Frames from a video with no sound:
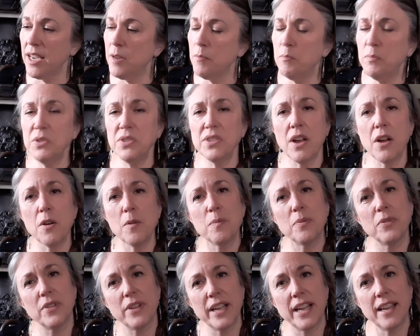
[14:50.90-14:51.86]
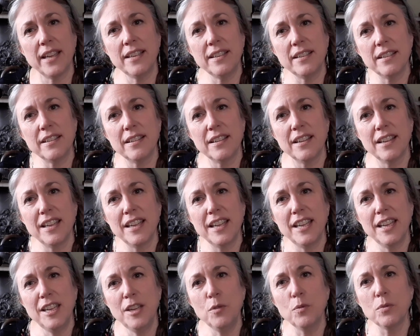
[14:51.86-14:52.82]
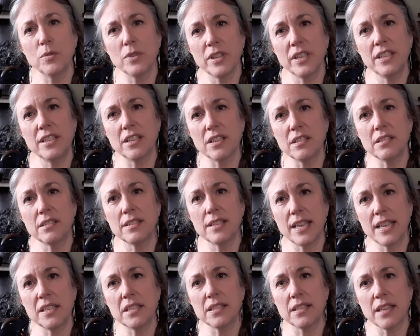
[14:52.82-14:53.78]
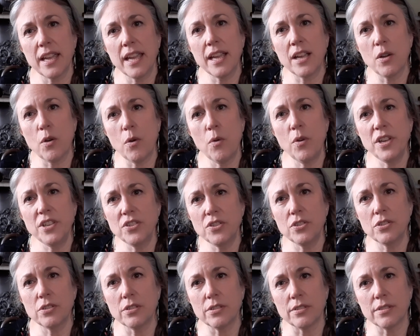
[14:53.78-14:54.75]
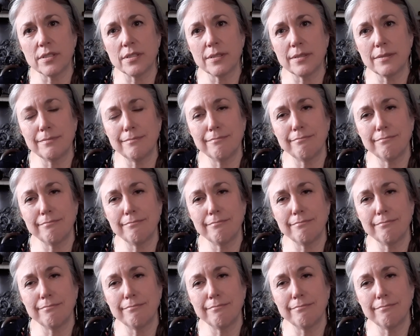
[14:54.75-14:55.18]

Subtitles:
Bizarre plant. It really does taste like oysters.